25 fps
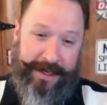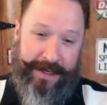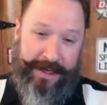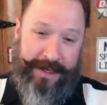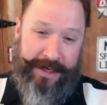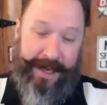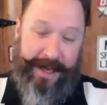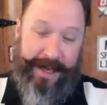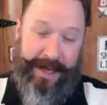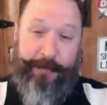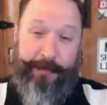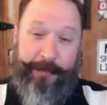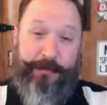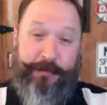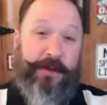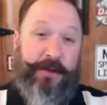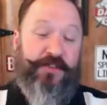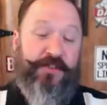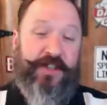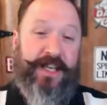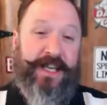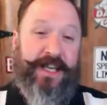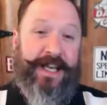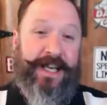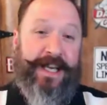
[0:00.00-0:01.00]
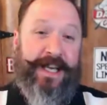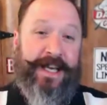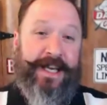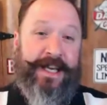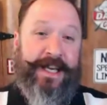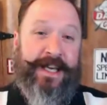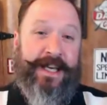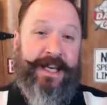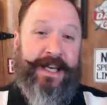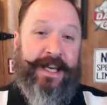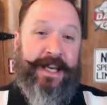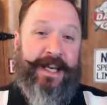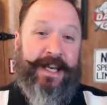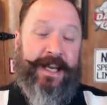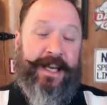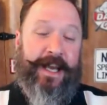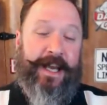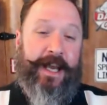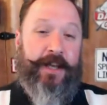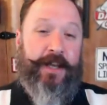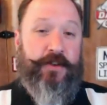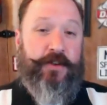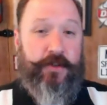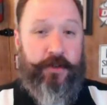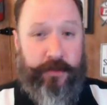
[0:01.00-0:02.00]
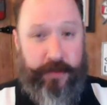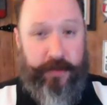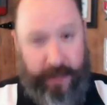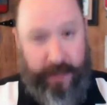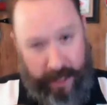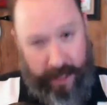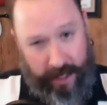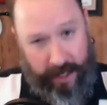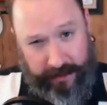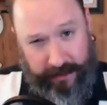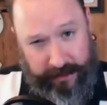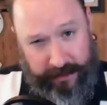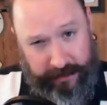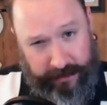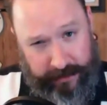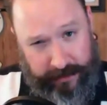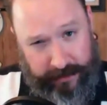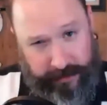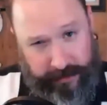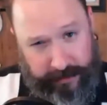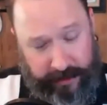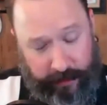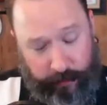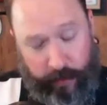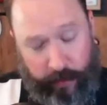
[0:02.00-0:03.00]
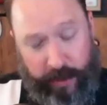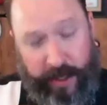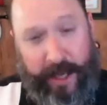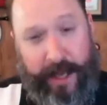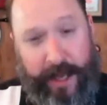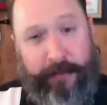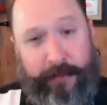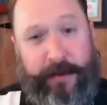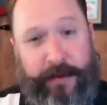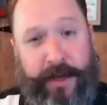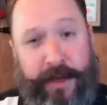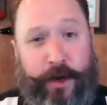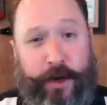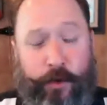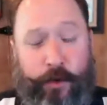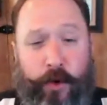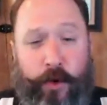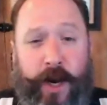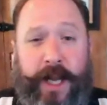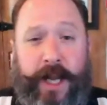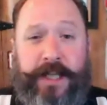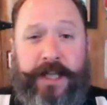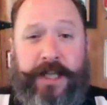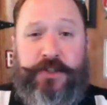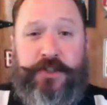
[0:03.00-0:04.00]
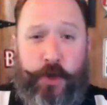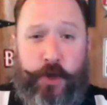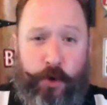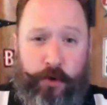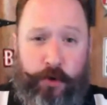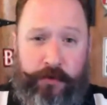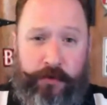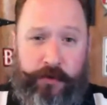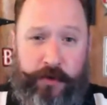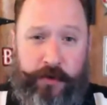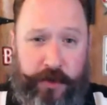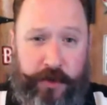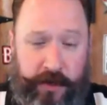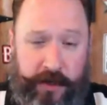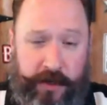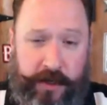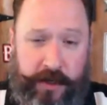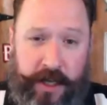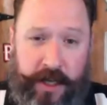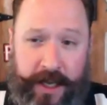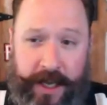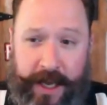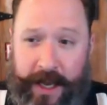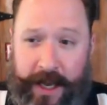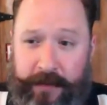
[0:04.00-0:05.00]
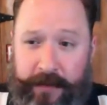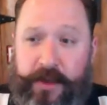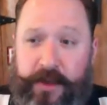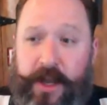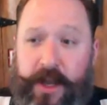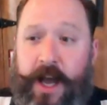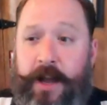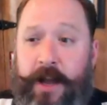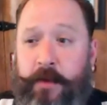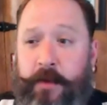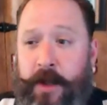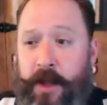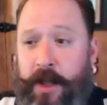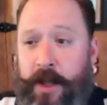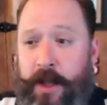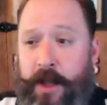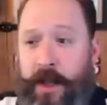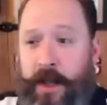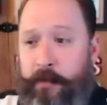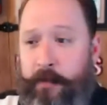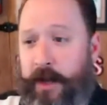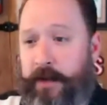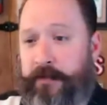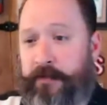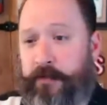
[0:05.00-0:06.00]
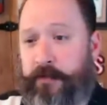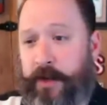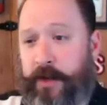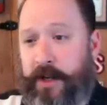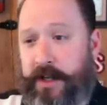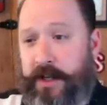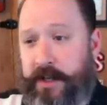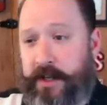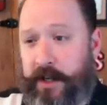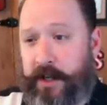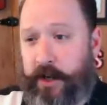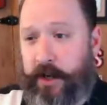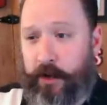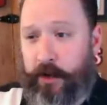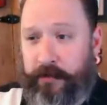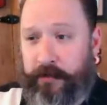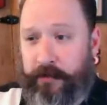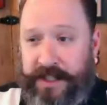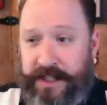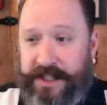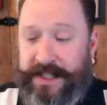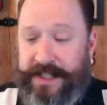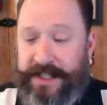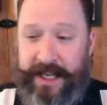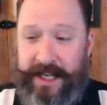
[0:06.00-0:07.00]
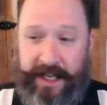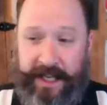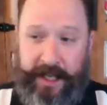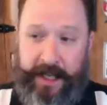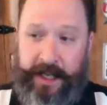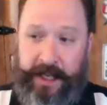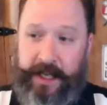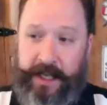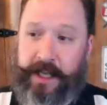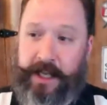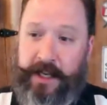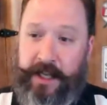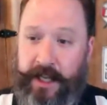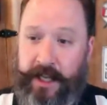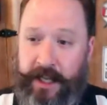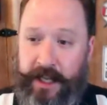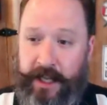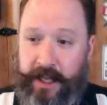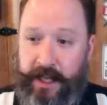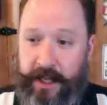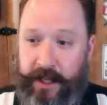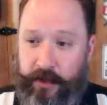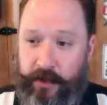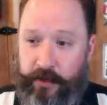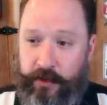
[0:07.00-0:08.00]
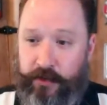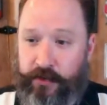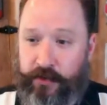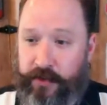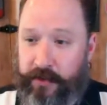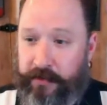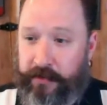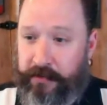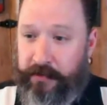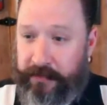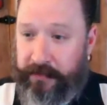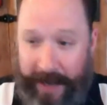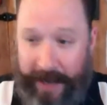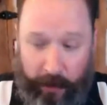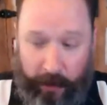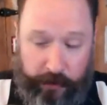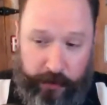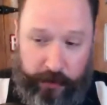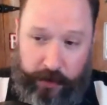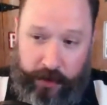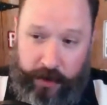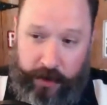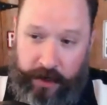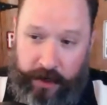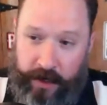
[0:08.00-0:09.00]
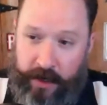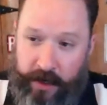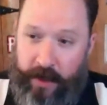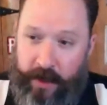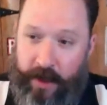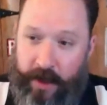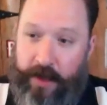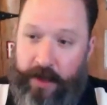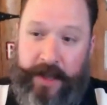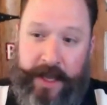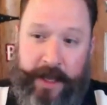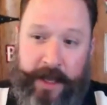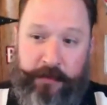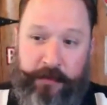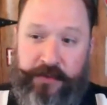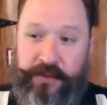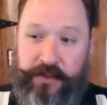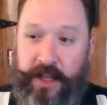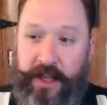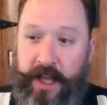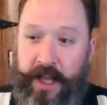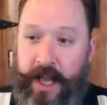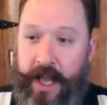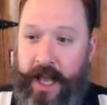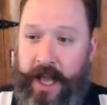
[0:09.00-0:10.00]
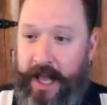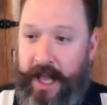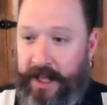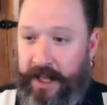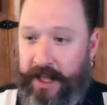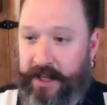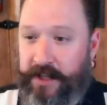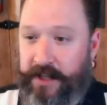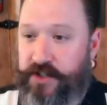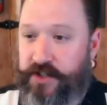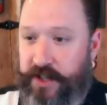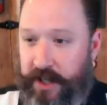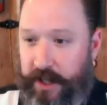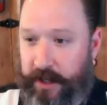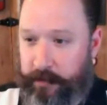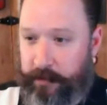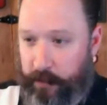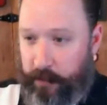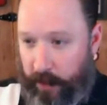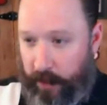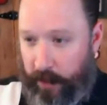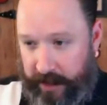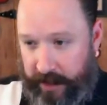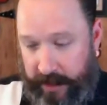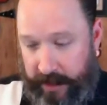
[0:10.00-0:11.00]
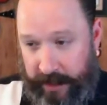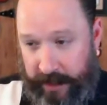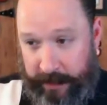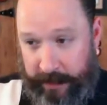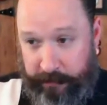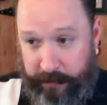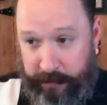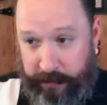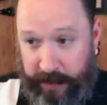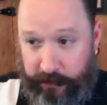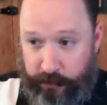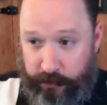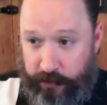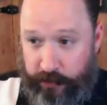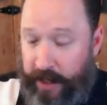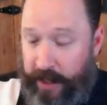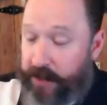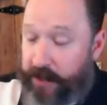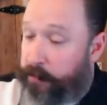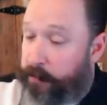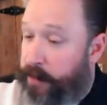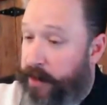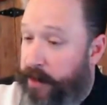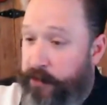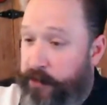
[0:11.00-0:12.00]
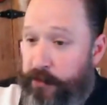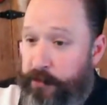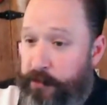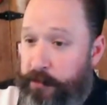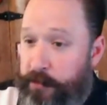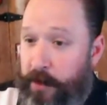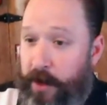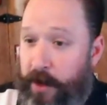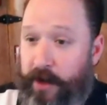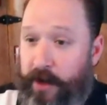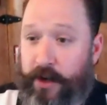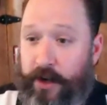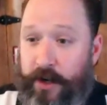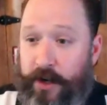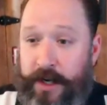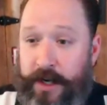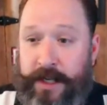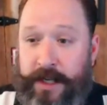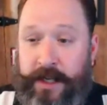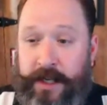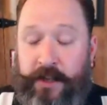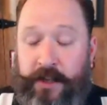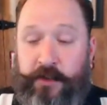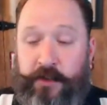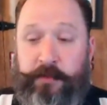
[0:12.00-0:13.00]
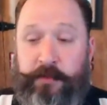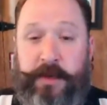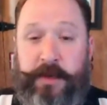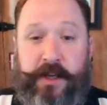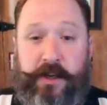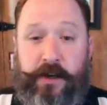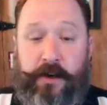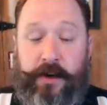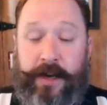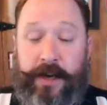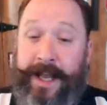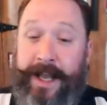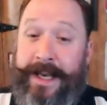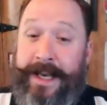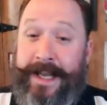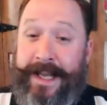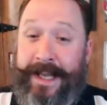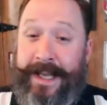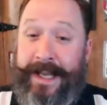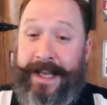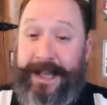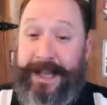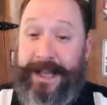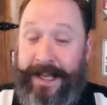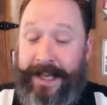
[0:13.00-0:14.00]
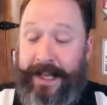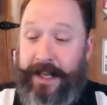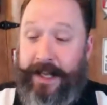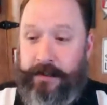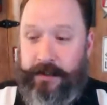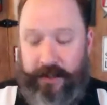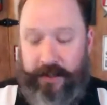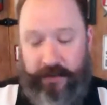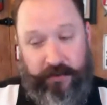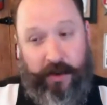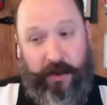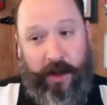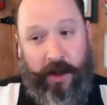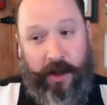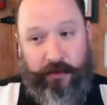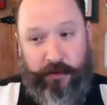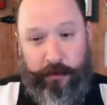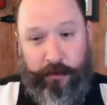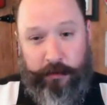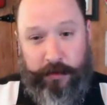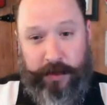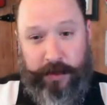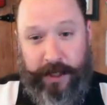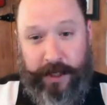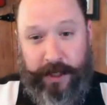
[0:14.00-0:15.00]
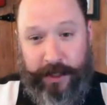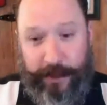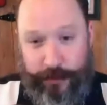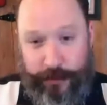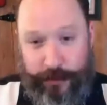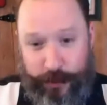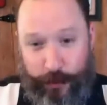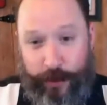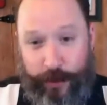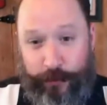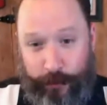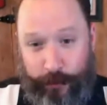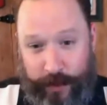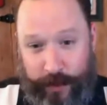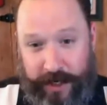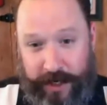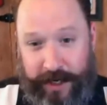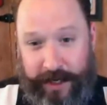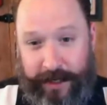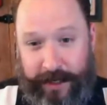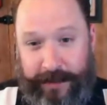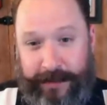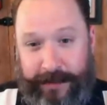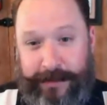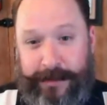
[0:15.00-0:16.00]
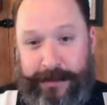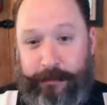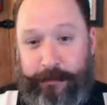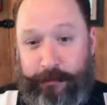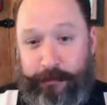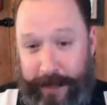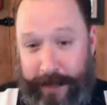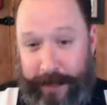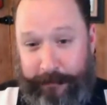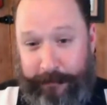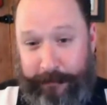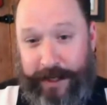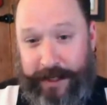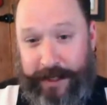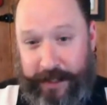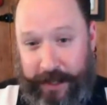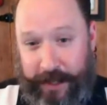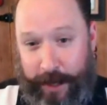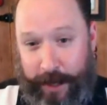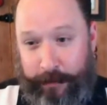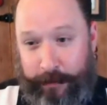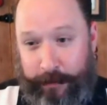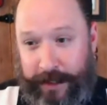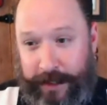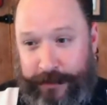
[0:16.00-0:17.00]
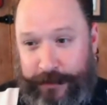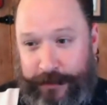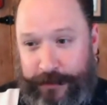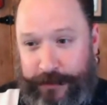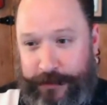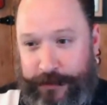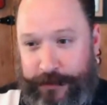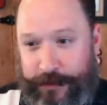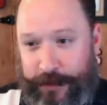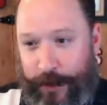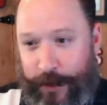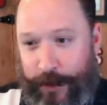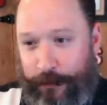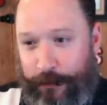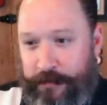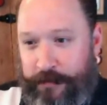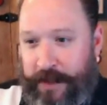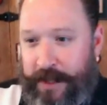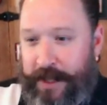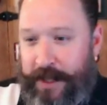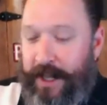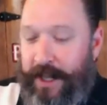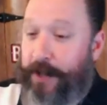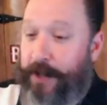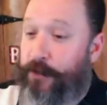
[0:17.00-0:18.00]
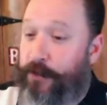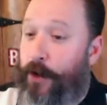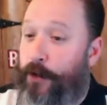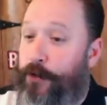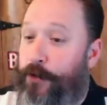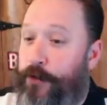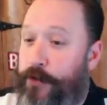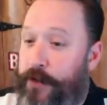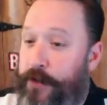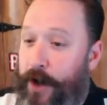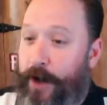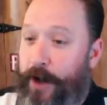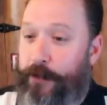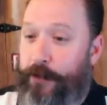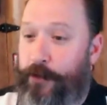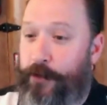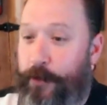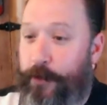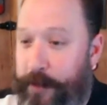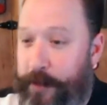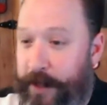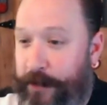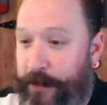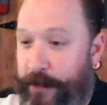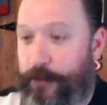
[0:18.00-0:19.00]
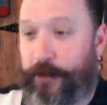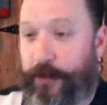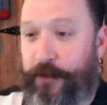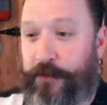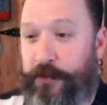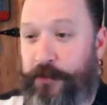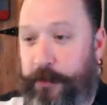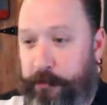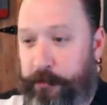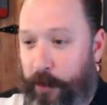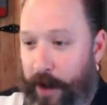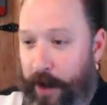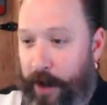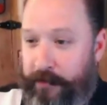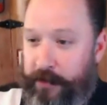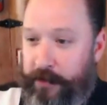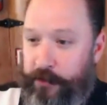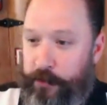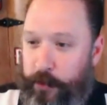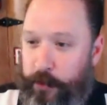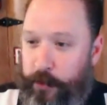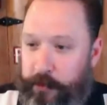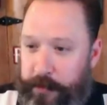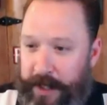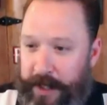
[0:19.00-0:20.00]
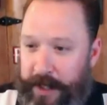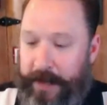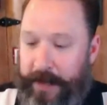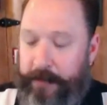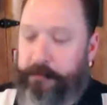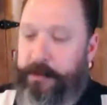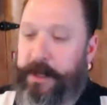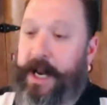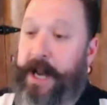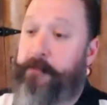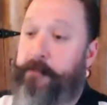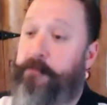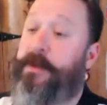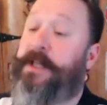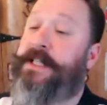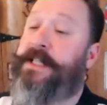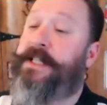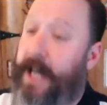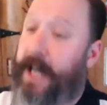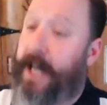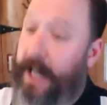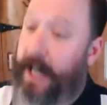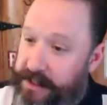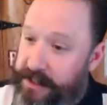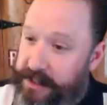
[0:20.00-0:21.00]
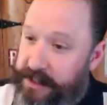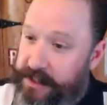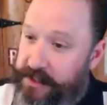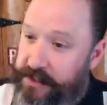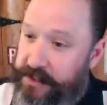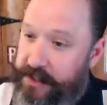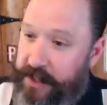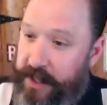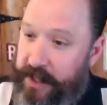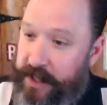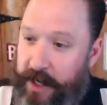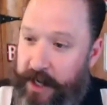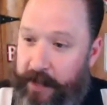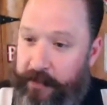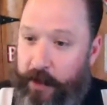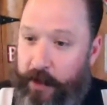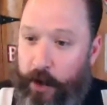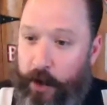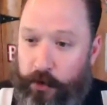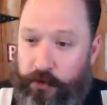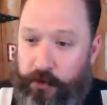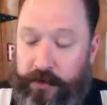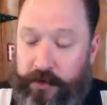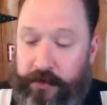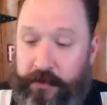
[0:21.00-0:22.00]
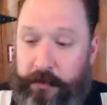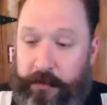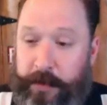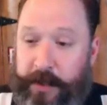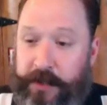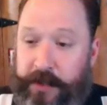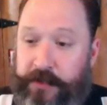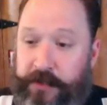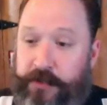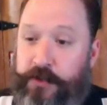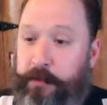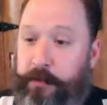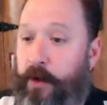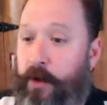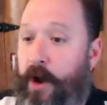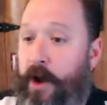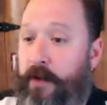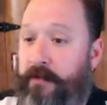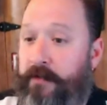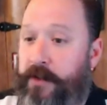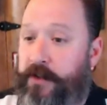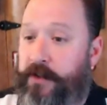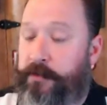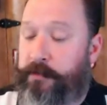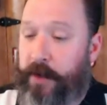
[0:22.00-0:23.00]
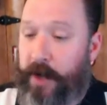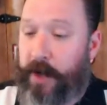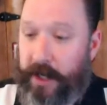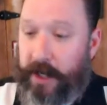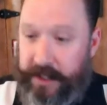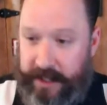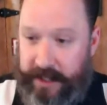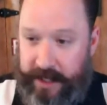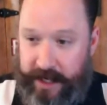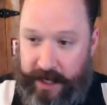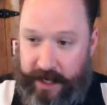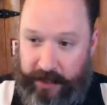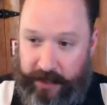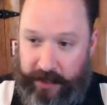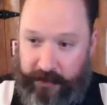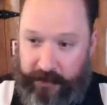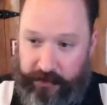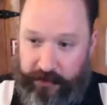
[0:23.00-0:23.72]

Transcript: I'm Jeff C., and you're not. And we have a great show for you today. I've got my friend here, Vincent Ng, and he is the founder of M C N G Marketing. And Pinterest. He's a Pinterest marketer, speaker, and he, this is awesome, he enjoys reading Batman comics. So he's also the author of Pinterest to Profits with Pint- Pint- Pintalysis and the host of Pictures of Profits podcast.